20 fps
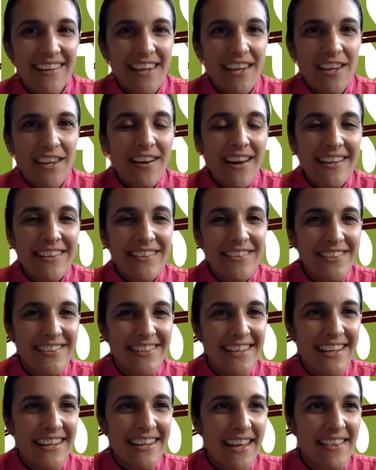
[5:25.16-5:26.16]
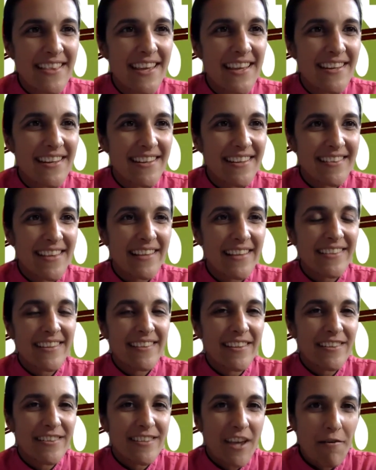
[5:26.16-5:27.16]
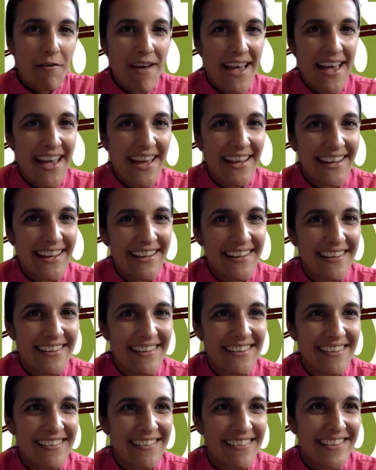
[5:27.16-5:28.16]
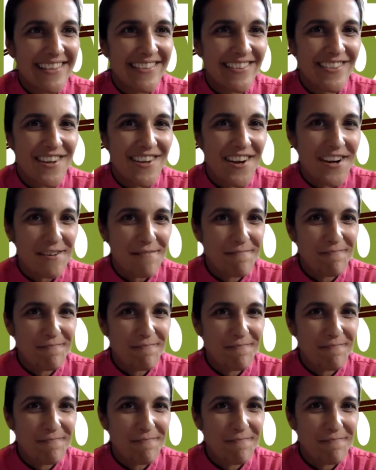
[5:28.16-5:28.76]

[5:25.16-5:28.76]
get your answers in and then Lexi, let's go ahead and let's start.